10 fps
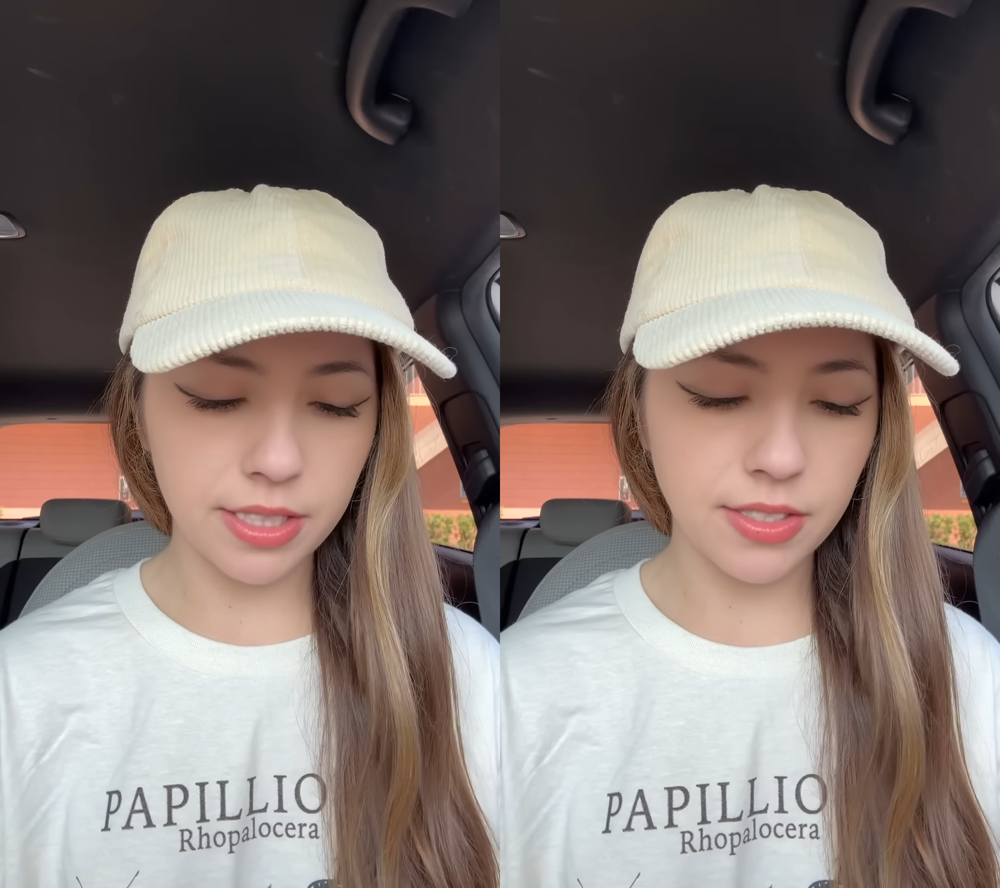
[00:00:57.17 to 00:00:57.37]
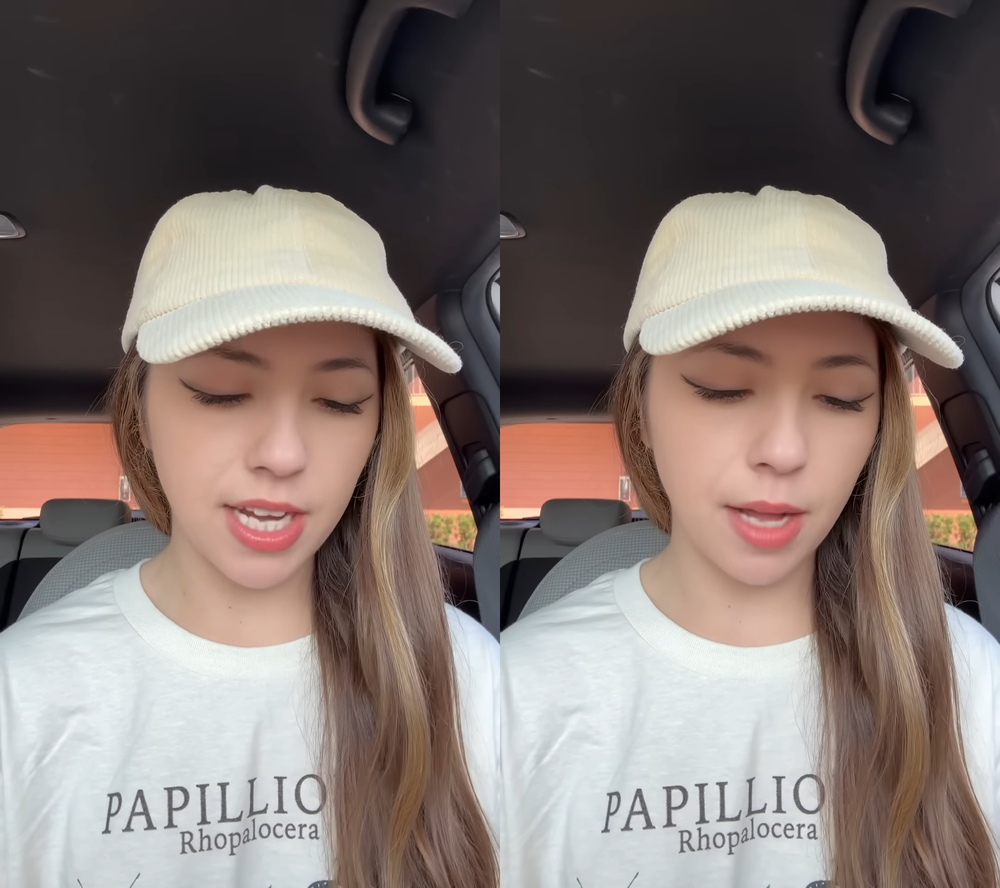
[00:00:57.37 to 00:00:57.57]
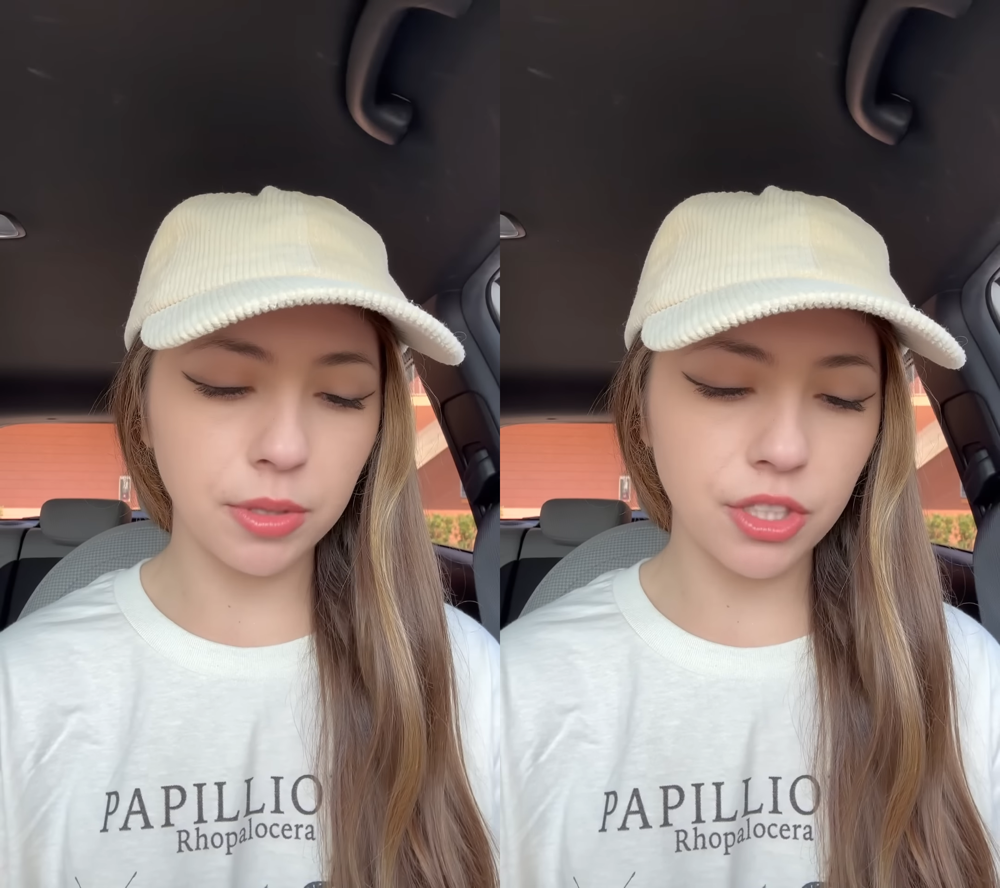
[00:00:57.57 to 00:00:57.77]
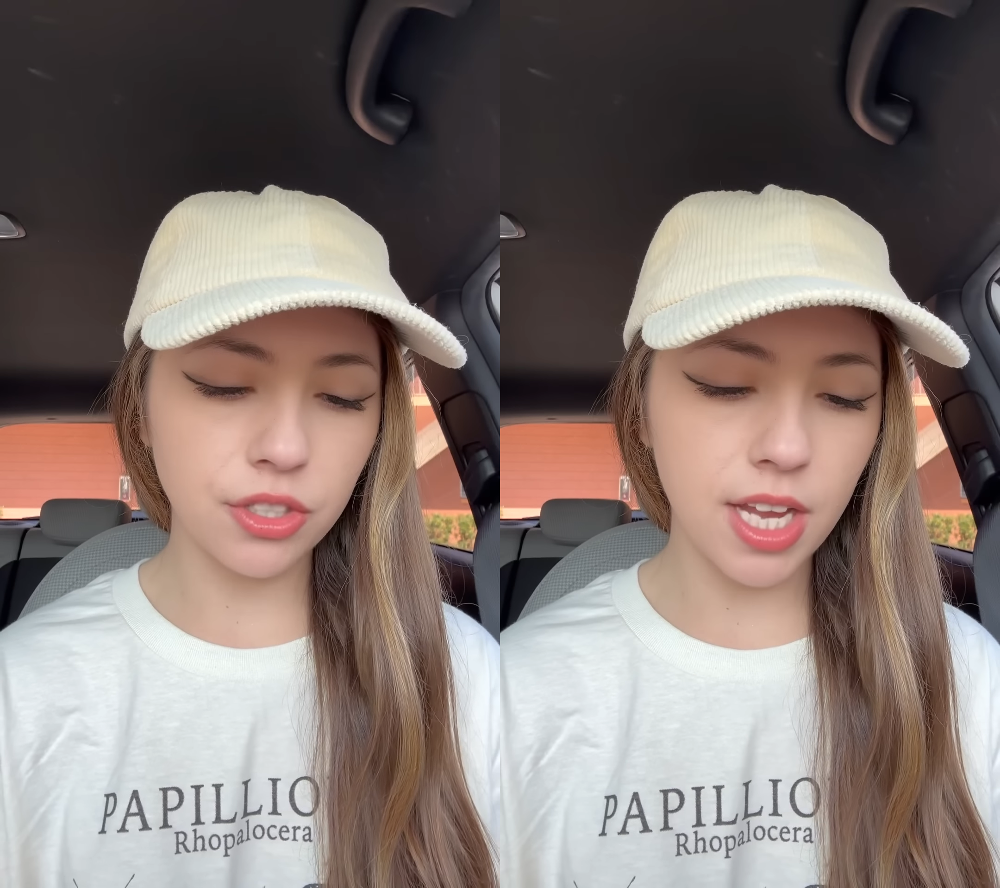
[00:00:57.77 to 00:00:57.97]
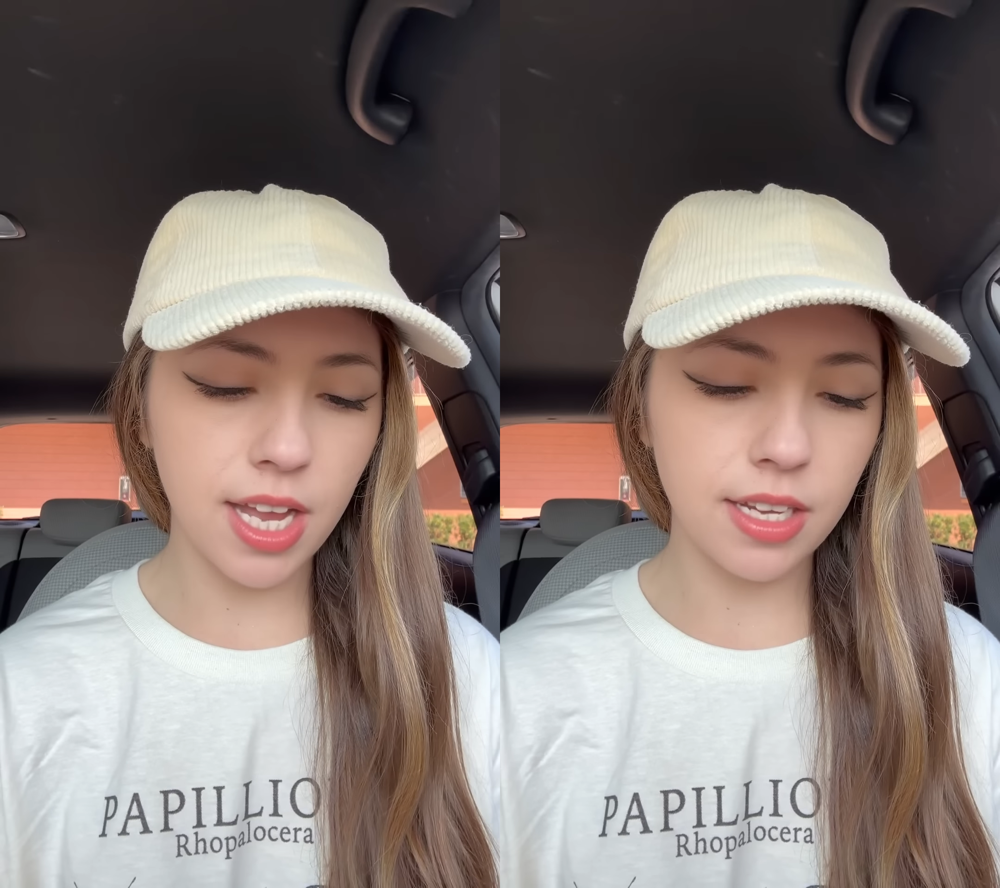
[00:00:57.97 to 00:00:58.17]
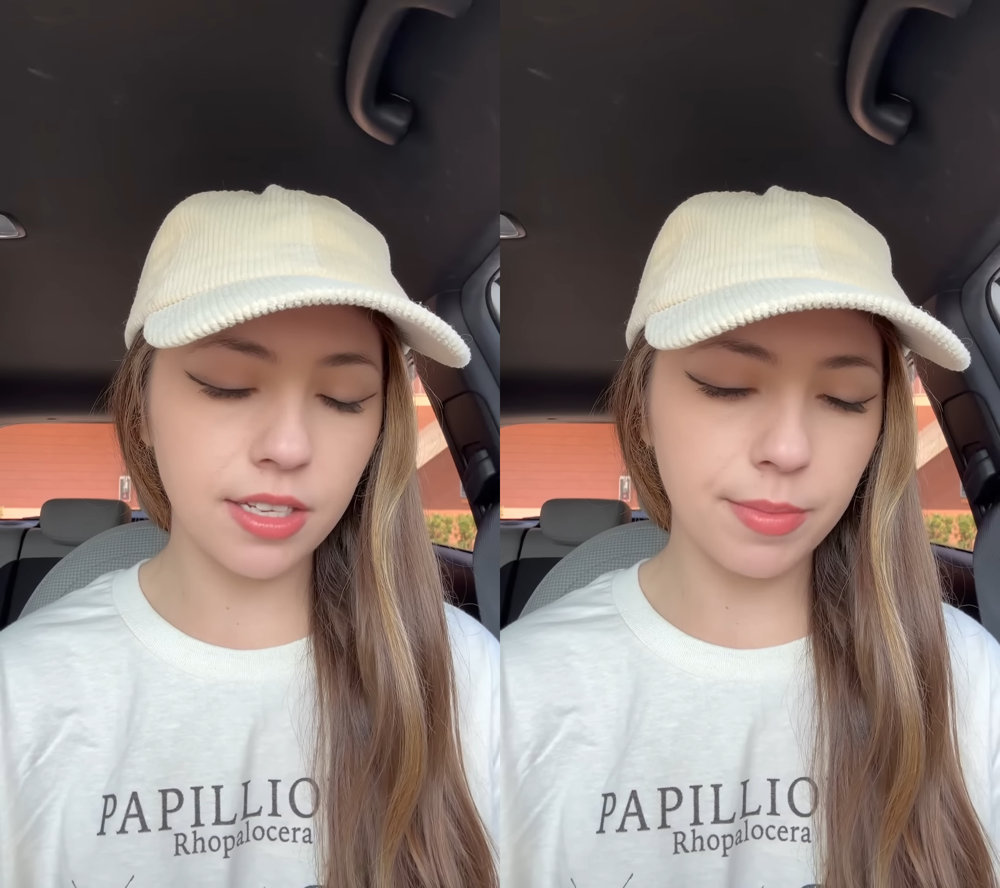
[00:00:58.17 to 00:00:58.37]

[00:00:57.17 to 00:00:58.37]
established yet.